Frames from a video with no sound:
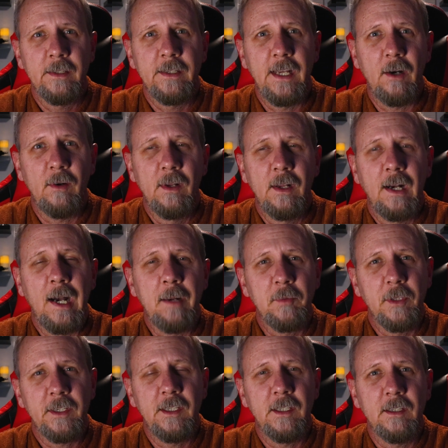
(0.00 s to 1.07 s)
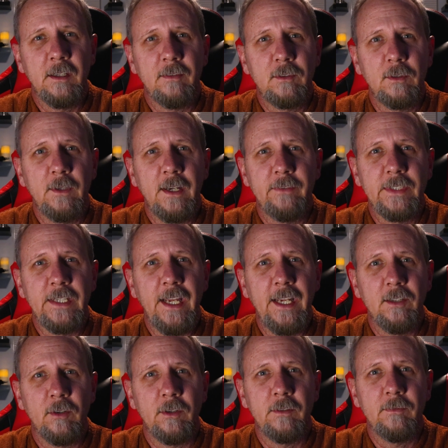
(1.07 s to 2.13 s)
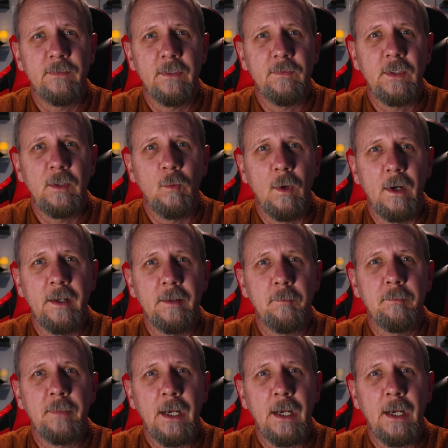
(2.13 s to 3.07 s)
Now, I'm lucky enough to have an 850 watt